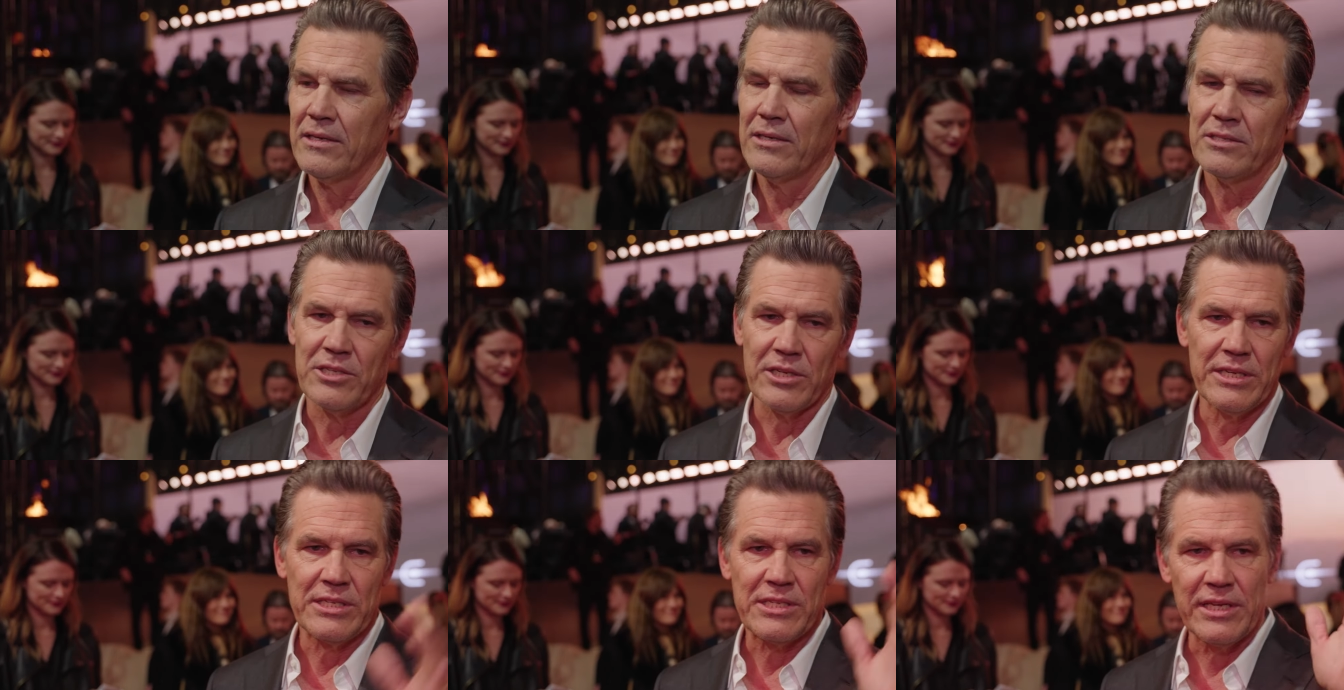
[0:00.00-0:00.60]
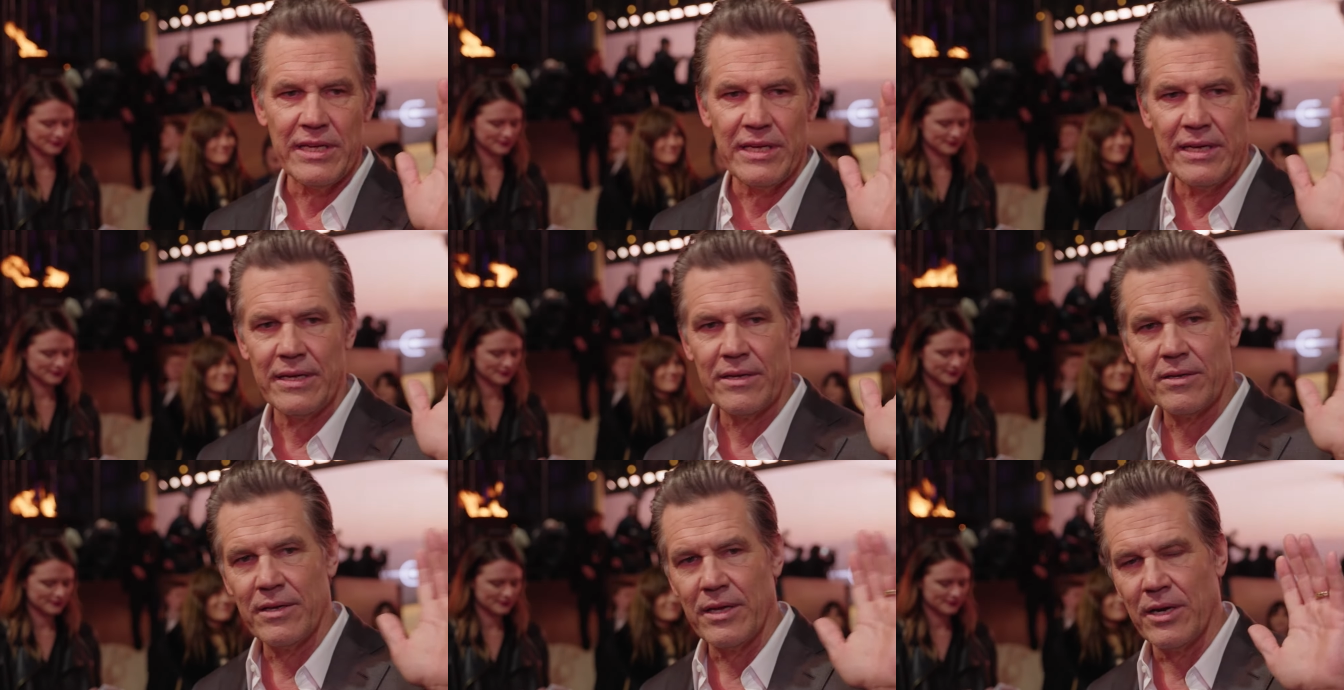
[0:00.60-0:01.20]
Speaker 1: So you see,
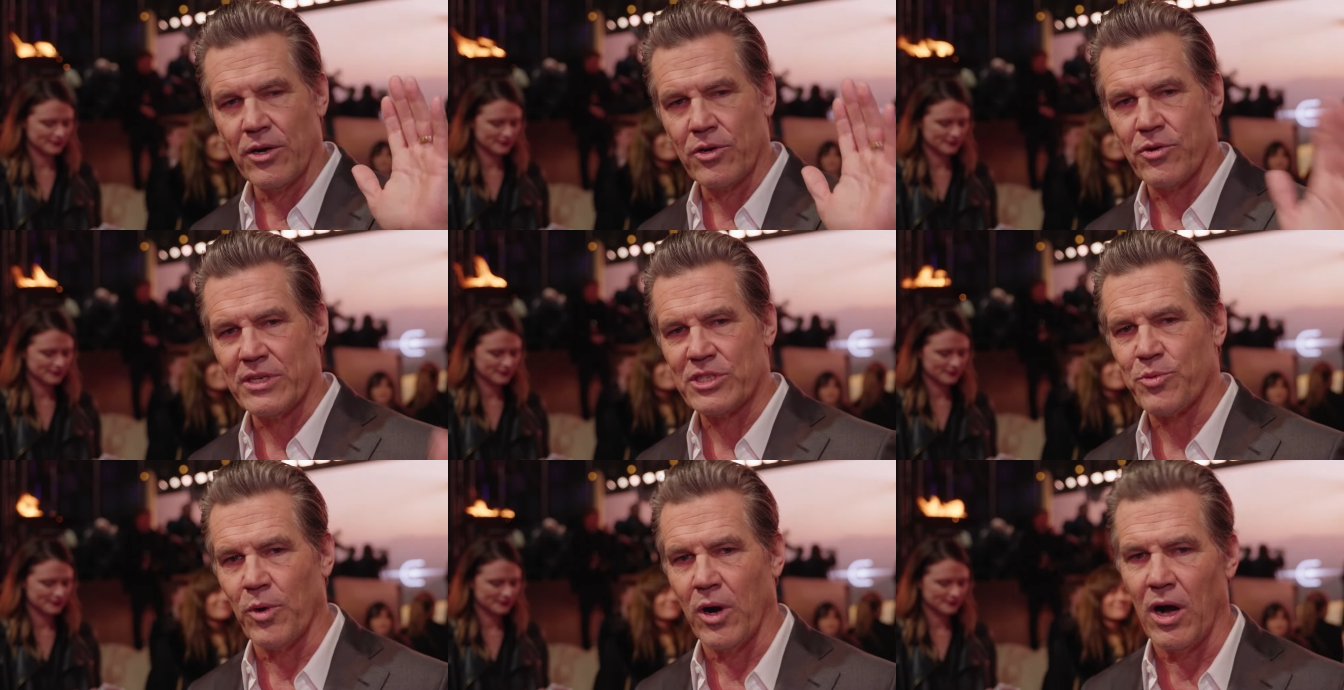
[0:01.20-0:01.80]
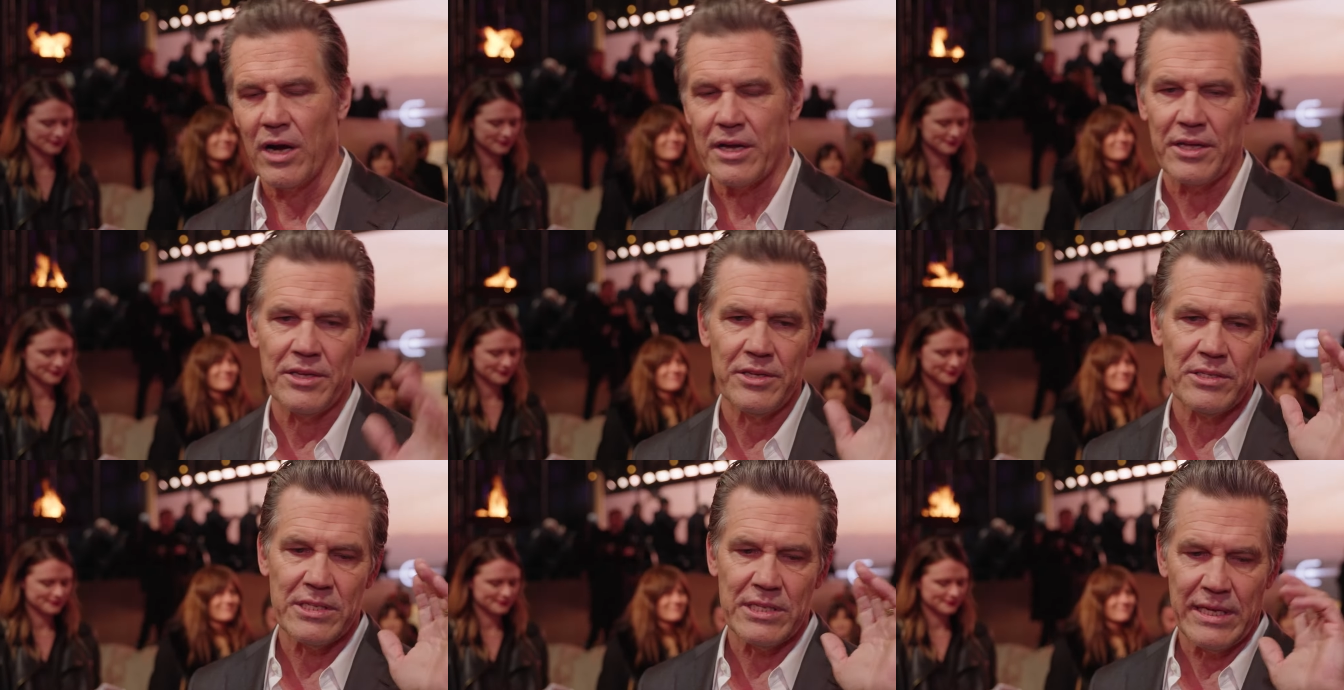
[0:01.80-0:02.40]
you know, Chris Walken, you
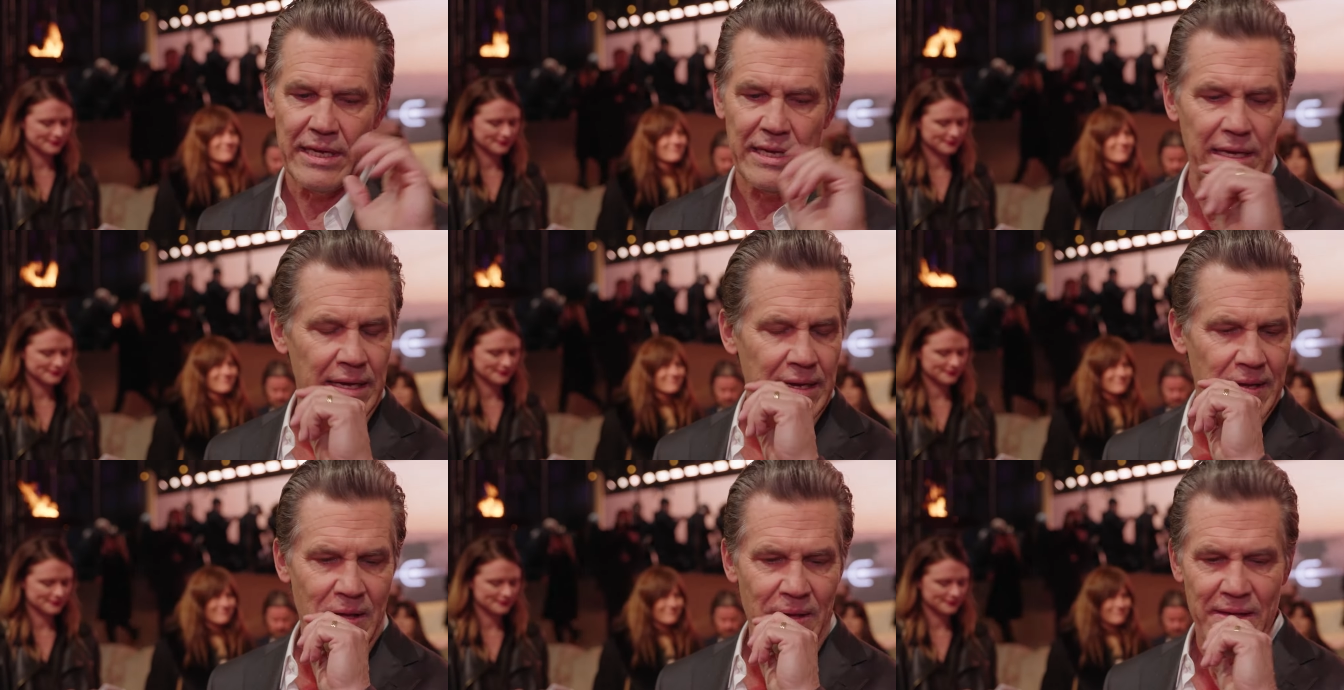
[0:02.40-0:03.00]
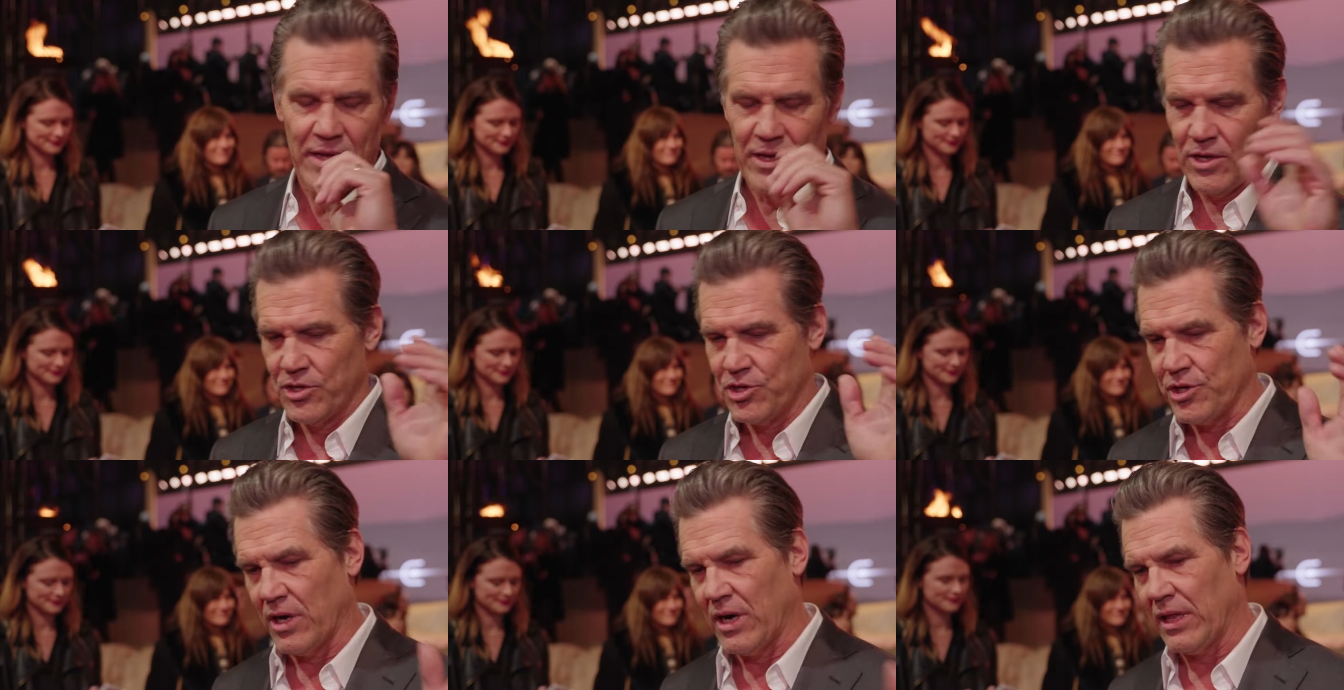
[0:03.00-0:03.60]
see
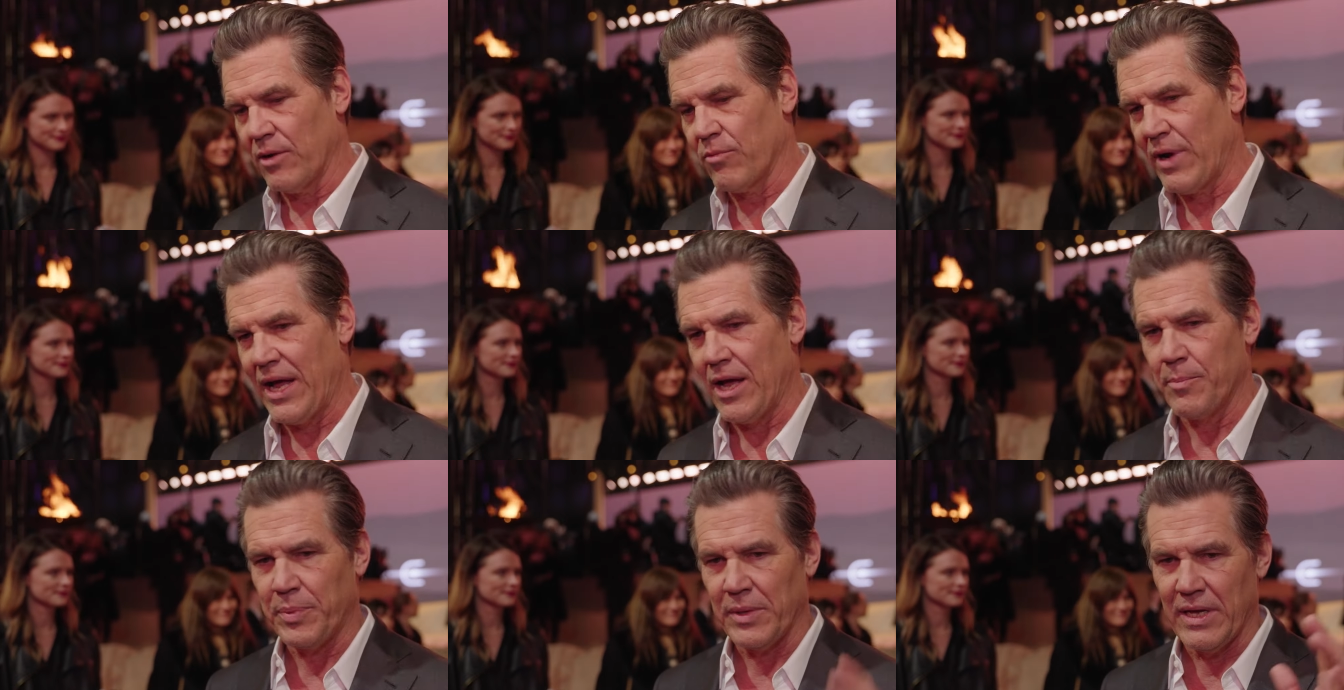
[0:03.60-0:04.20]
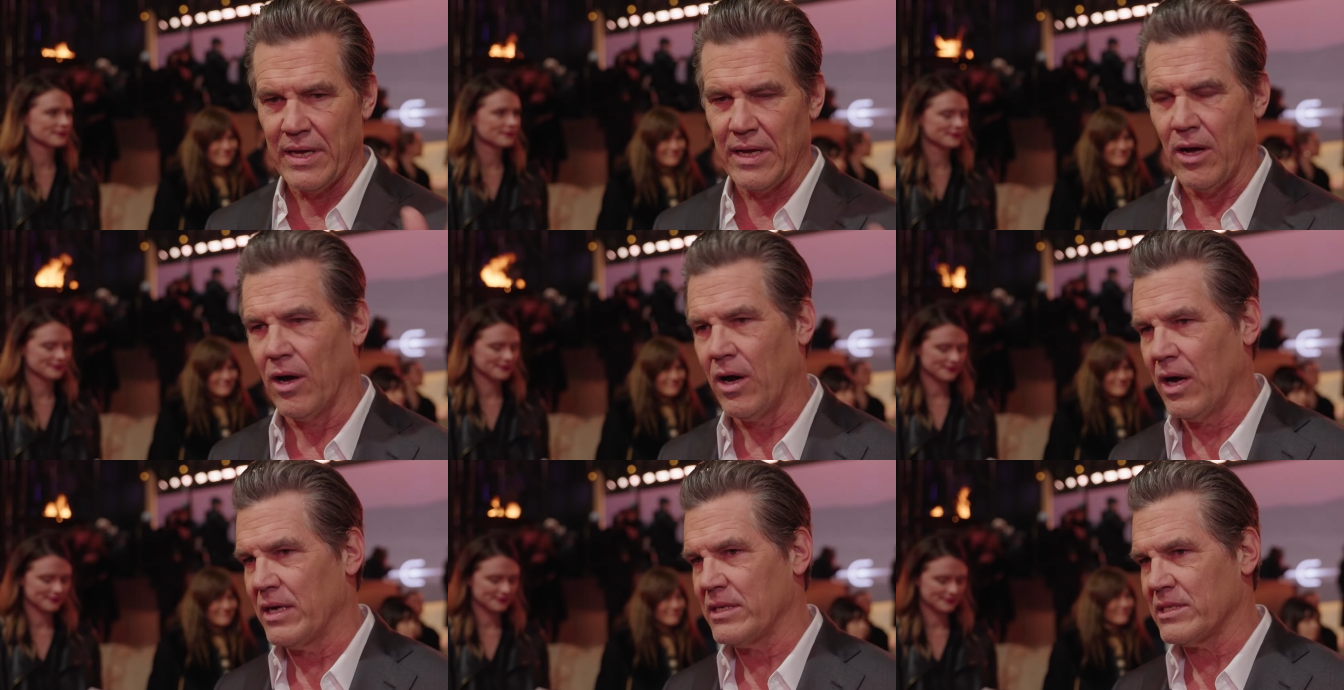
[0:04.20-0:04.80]
Charlotte Rampling,
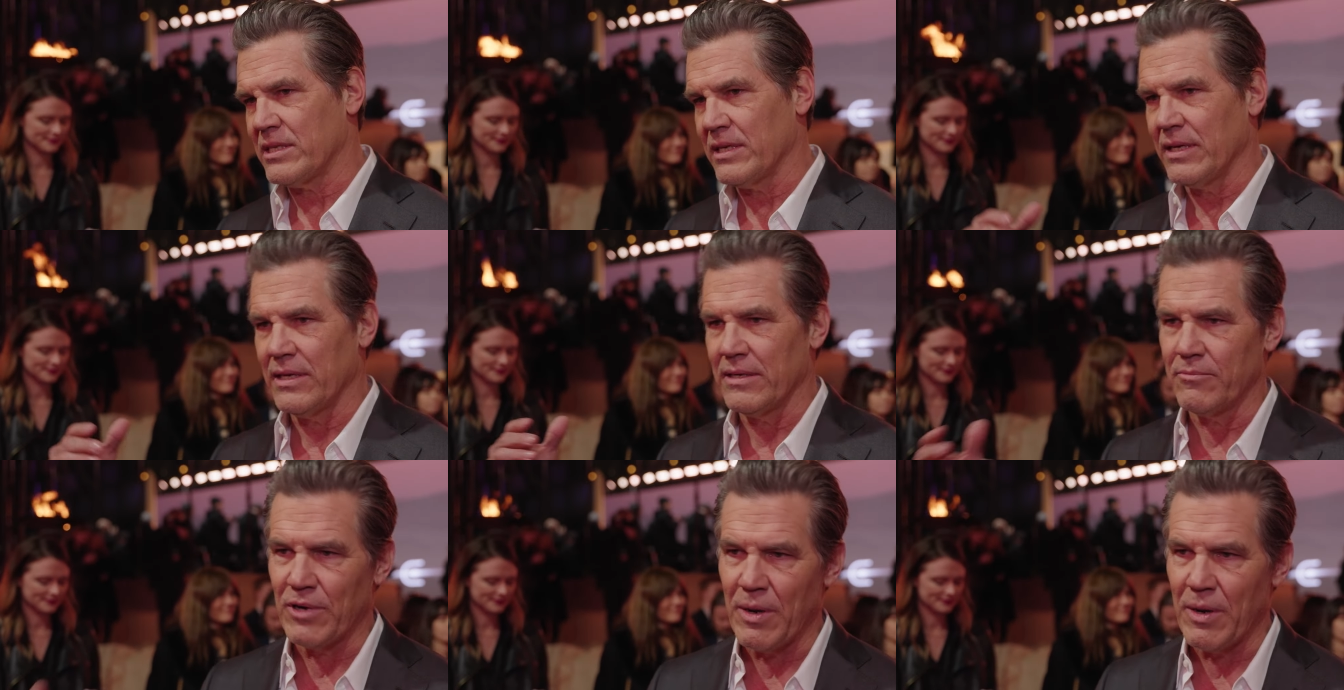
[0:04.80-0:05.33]
Austin,